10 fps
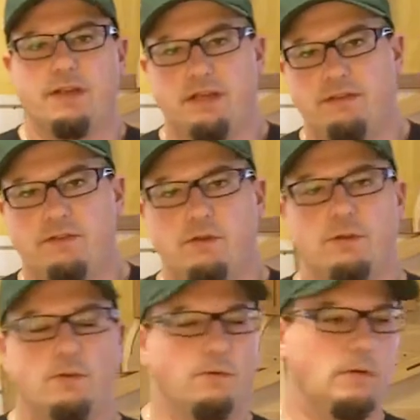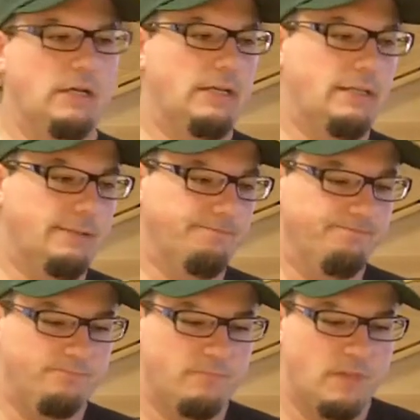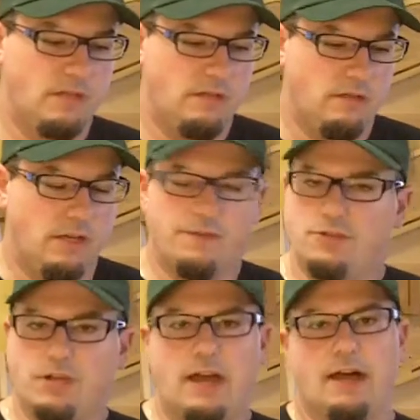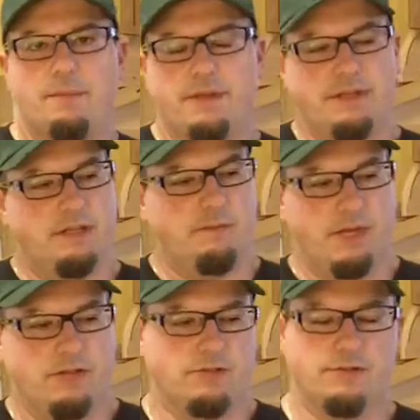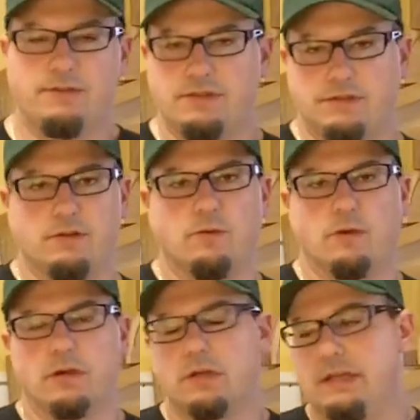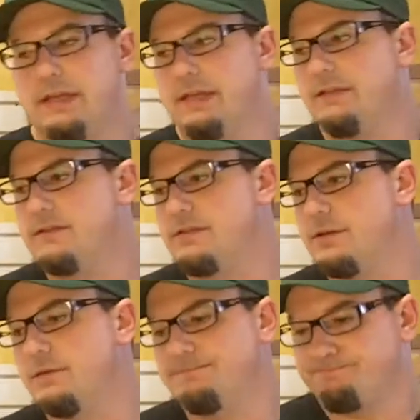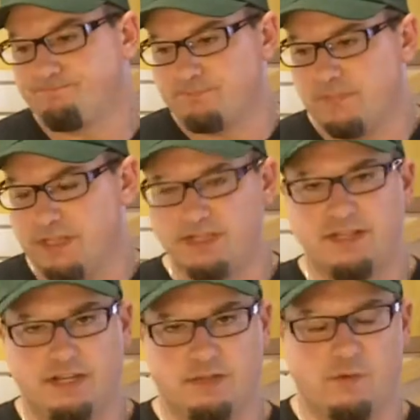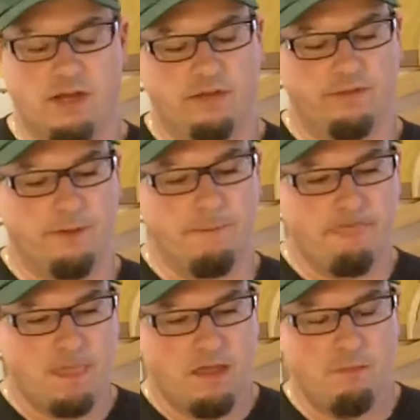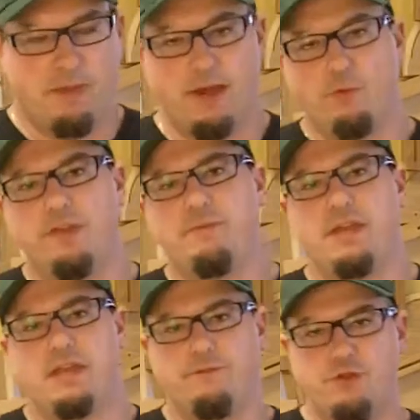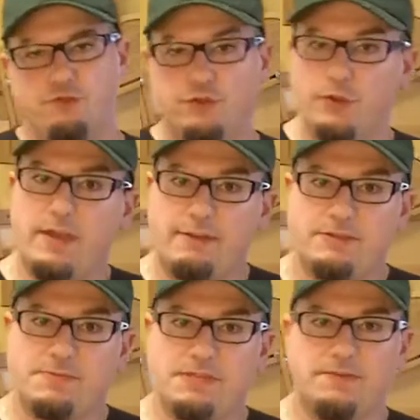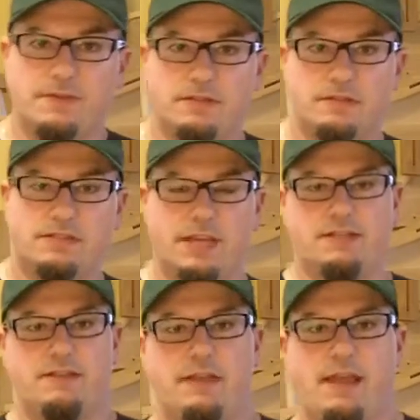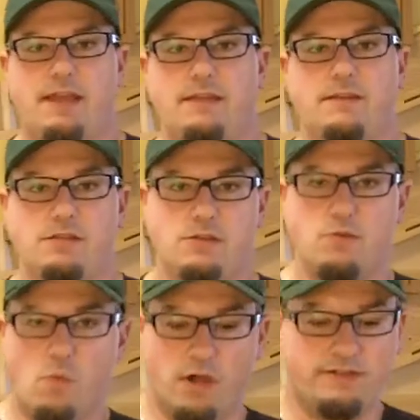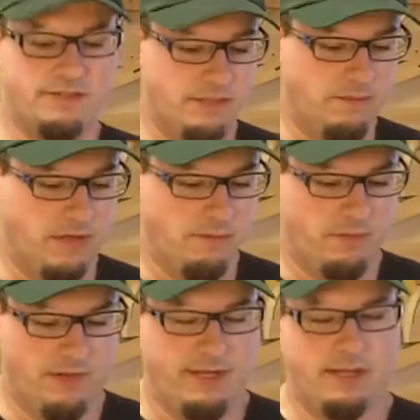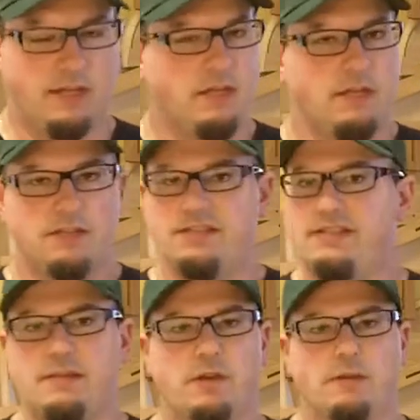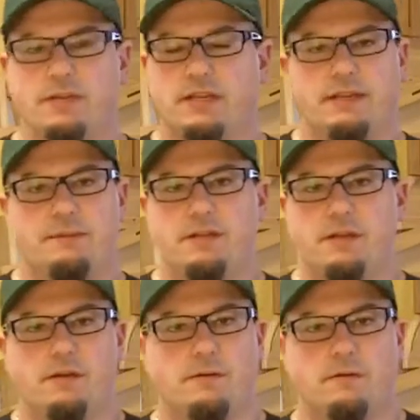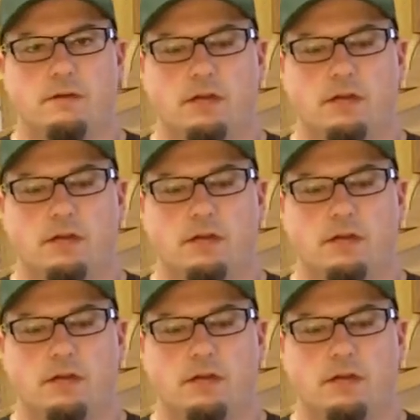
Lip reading: if I need to in the shop, and making sure things are going to work, and so it just takes a while. So bear with me. If you do have a specific sketch of the day that you want to see become a plan, just email me and let me know.